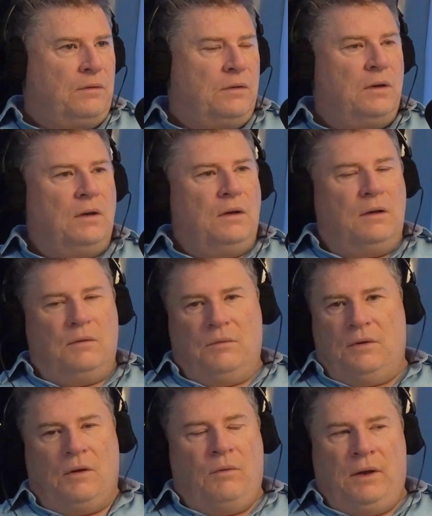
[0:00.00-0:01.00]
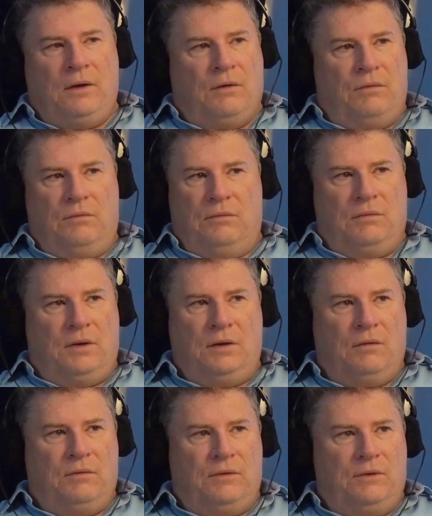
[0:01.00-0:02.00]
Yeah. No ego.
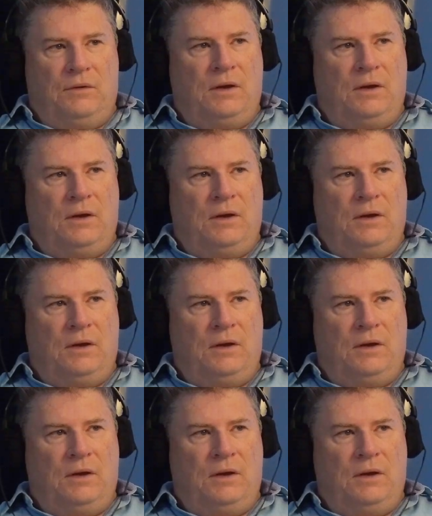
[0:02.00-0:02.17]
Egos, you